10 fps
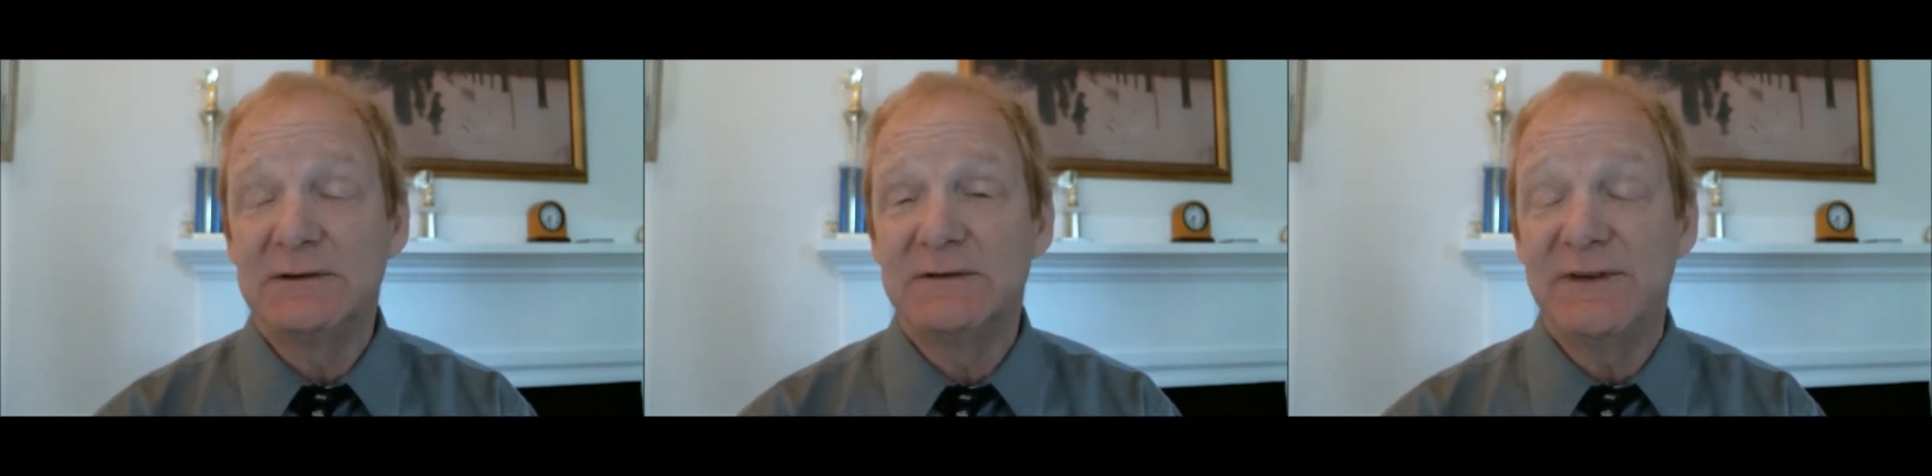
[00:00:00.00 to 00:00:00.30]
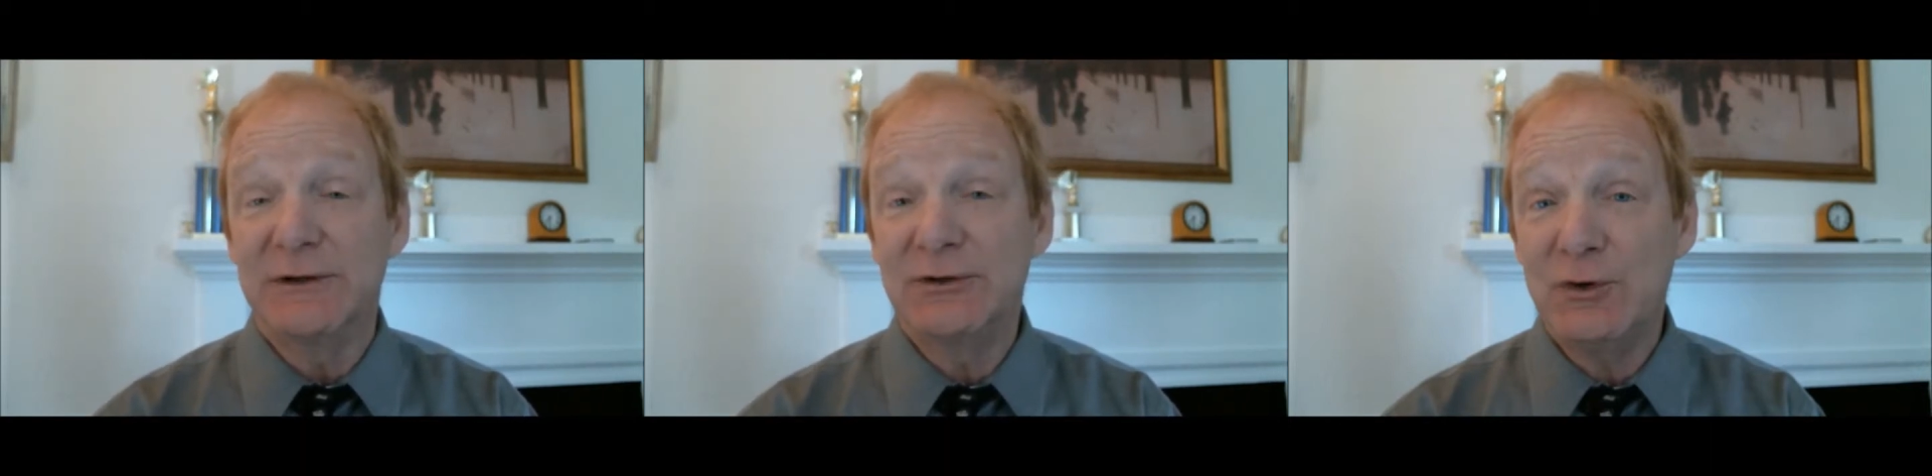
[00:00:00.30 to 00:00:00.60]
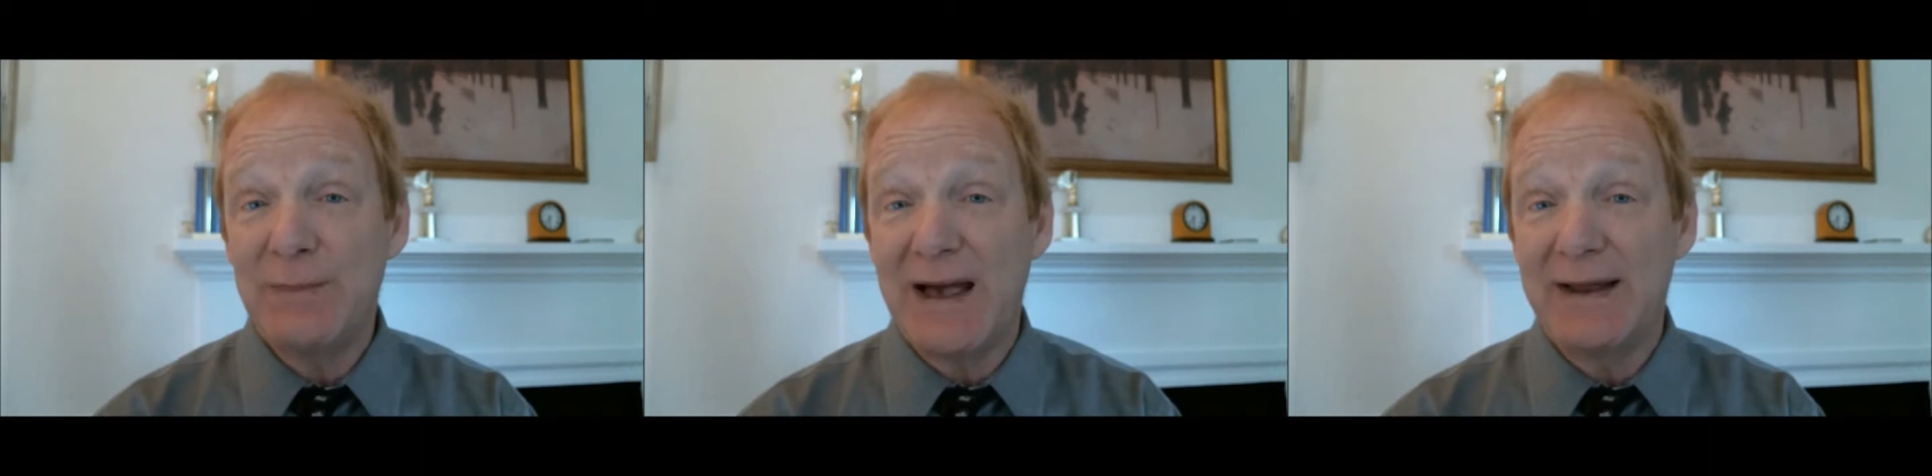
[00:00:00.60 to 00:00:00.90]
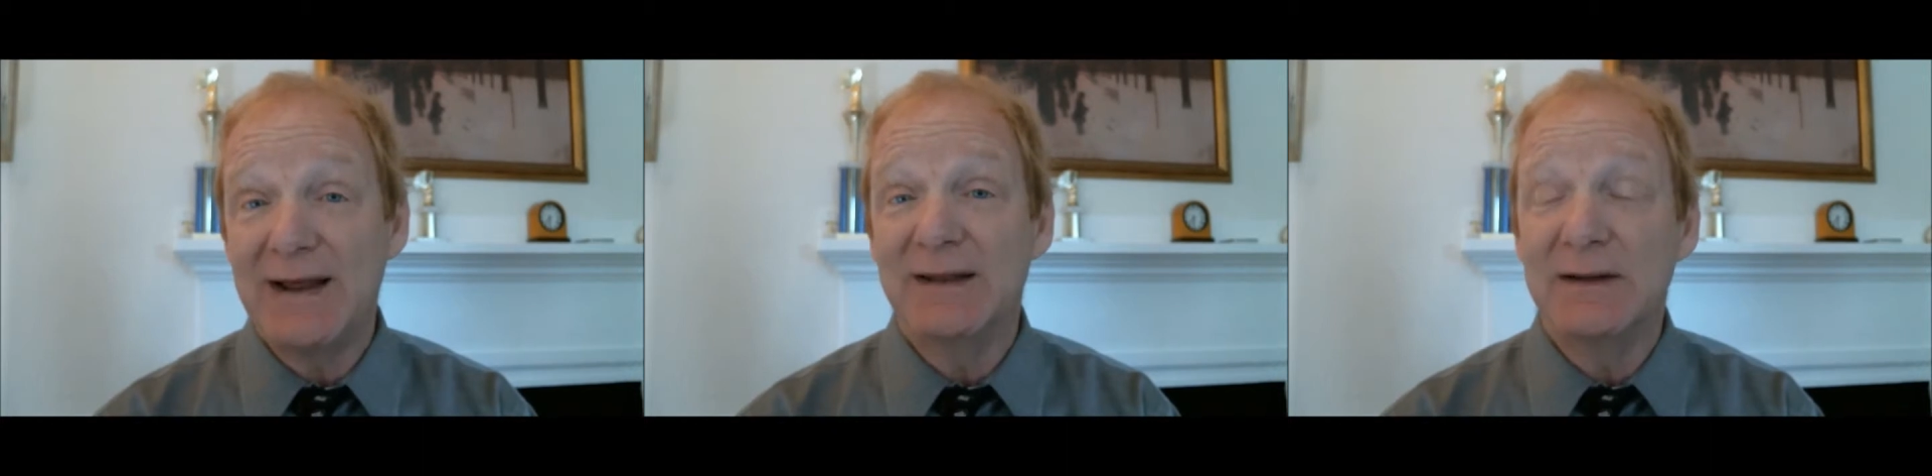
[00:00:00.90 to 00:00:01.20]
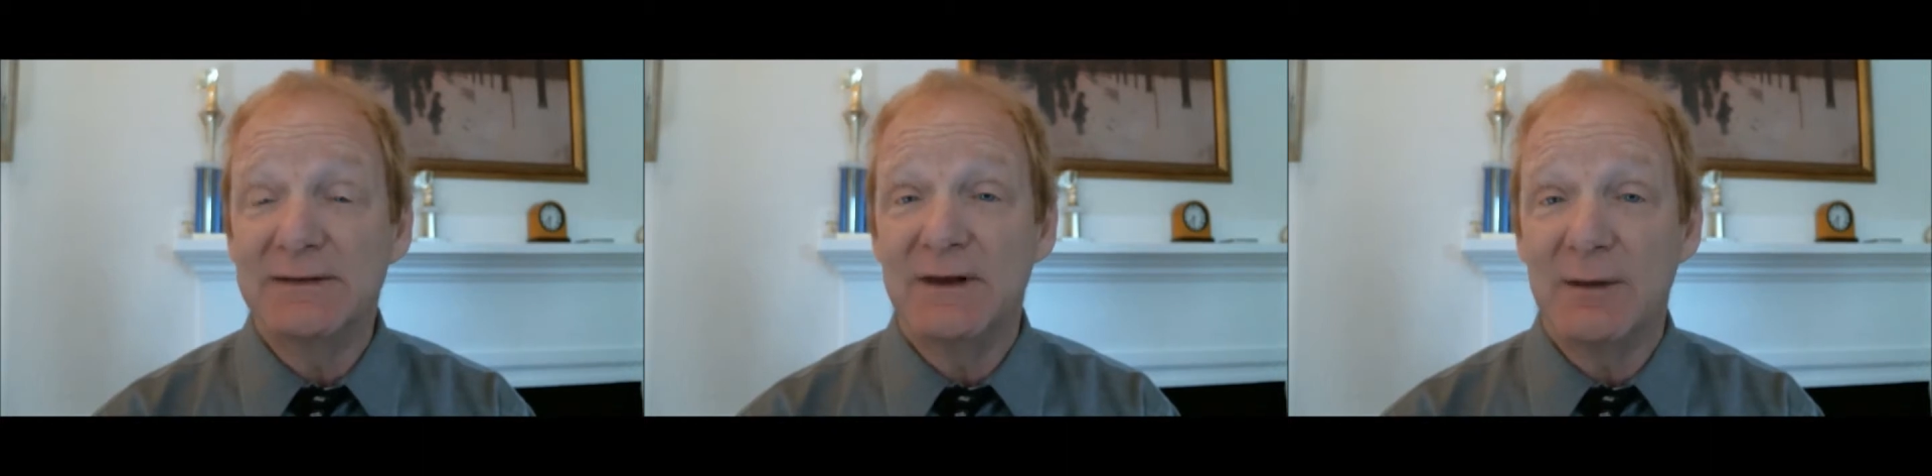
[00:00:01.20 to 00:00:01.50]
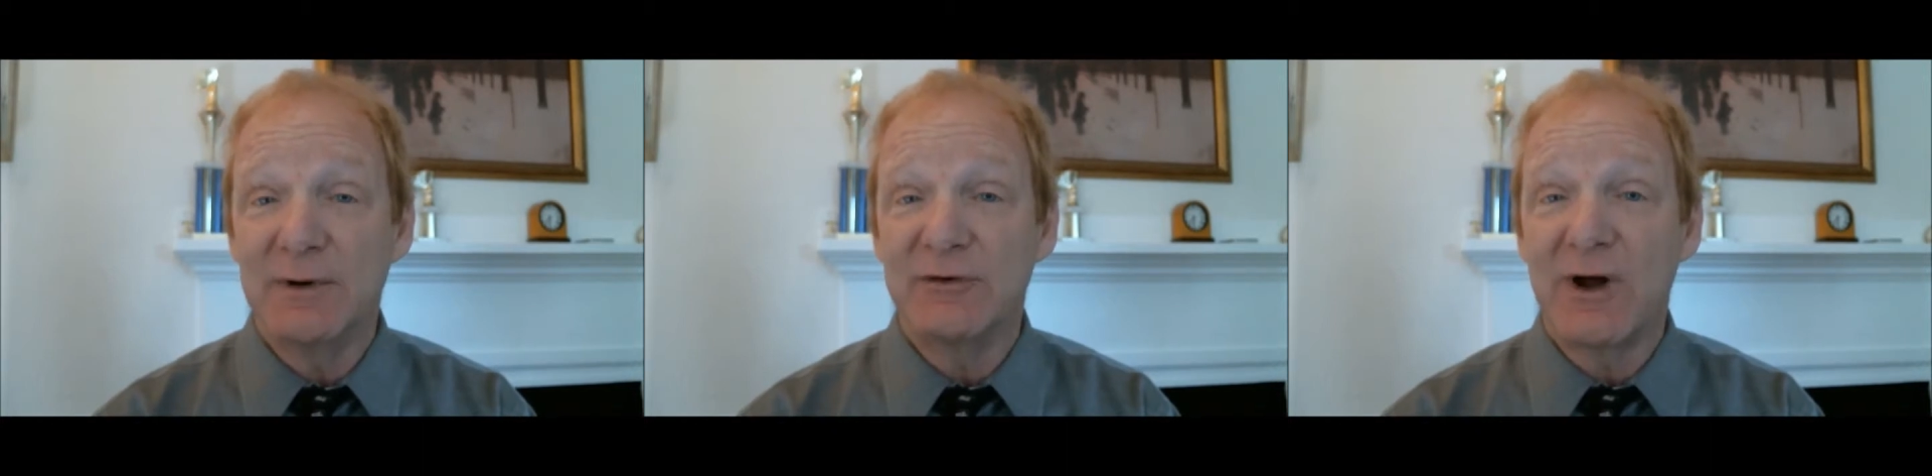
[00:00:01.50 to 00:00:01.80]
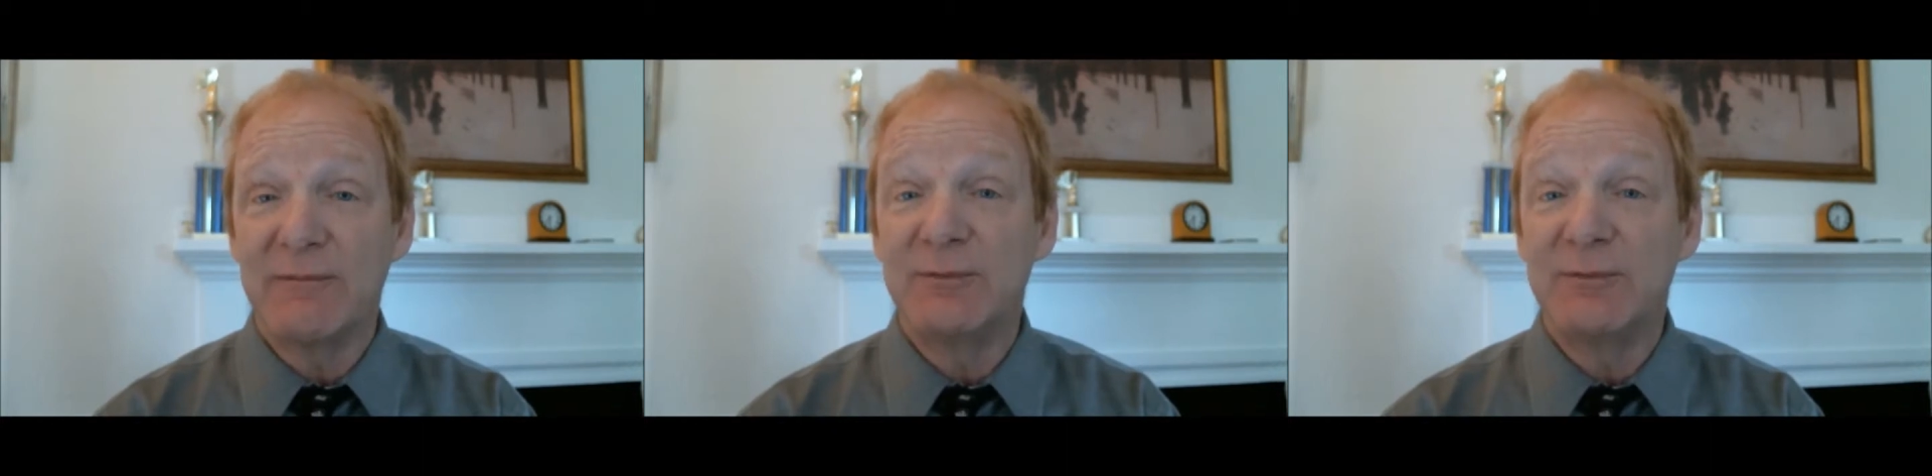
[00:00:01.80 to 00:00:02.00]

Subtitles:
feel too bad unless the number drops